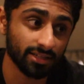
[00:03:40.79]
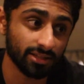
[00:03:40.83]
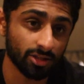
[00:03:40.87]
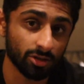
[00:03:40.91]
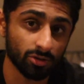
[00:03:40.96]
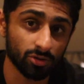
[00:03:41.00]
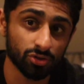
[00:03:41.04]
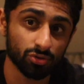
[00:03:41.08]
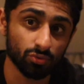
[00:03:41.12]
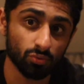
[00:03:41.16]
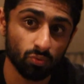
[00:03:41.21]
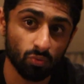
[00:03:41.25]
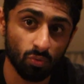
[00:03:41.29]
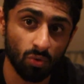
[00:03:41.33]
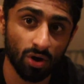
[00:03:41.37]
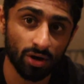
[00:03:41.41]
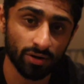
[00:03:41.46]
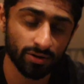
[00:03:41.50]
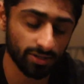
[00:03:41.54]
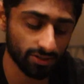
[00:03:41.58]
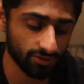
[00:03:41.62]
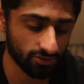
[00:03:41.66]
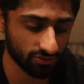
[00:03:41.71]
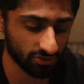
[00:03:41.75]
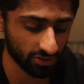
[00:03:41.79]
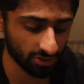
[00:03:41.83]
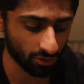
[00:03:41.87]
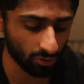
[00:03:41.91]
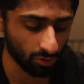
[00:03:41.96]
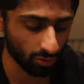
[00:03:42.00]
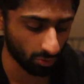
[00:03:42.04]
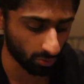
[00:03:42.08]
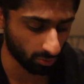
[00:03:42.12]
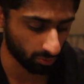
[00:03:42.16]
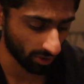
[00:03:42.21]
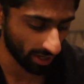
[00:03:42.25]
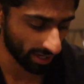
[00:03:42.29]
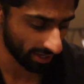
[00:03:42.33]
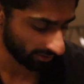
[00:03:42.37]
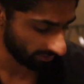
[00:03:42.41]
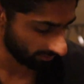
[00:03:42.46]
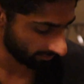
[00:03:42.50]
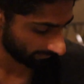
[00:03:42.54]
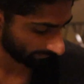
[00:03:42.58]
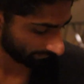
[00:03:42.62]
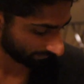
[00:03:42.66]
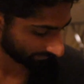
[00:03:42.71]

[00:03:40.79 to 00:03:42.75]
There is one single rail